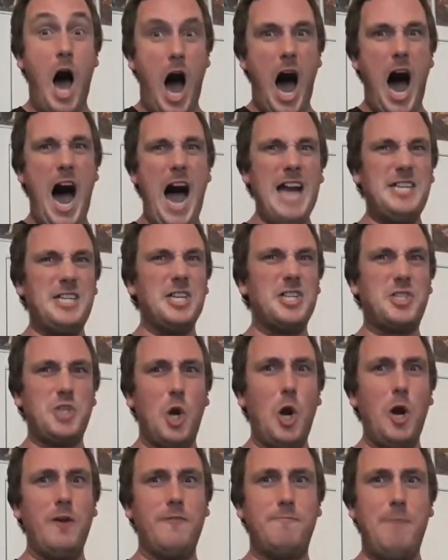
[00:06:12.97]
I
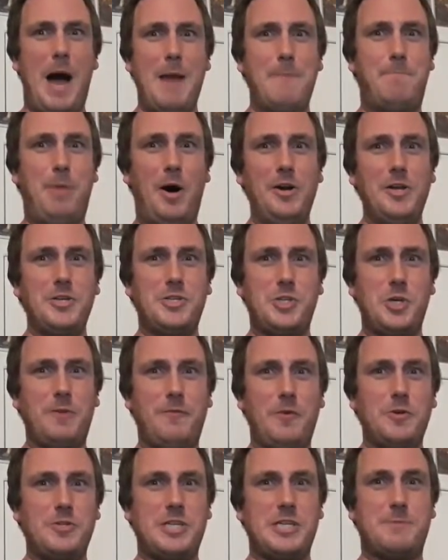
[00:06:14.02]
deserve my Punisher
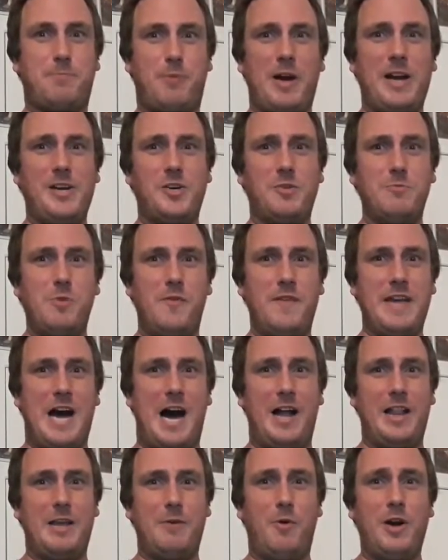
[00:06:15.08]
versus Predator movie,
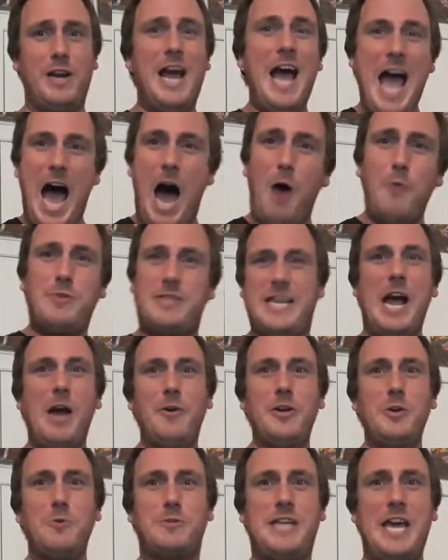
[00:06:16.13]
Hollywood! How
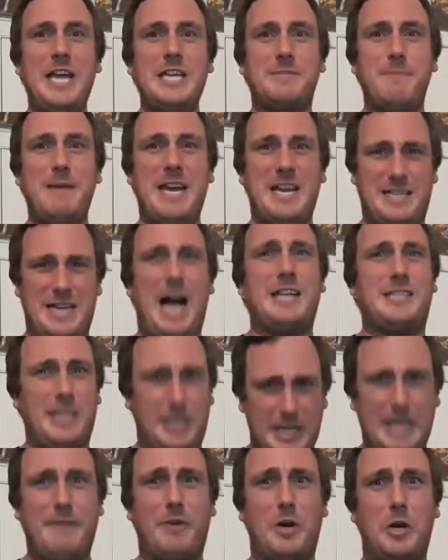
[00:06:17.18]
dare you tease me and not
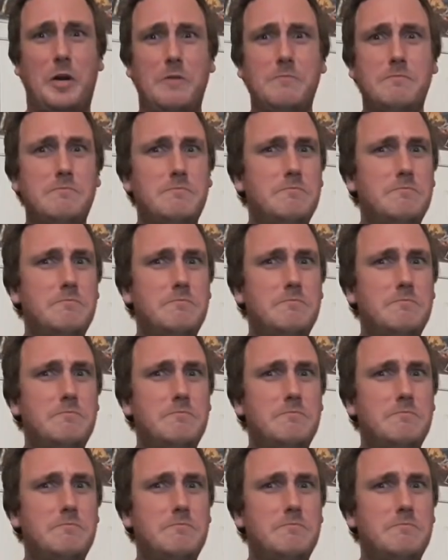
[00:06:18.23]
deliver!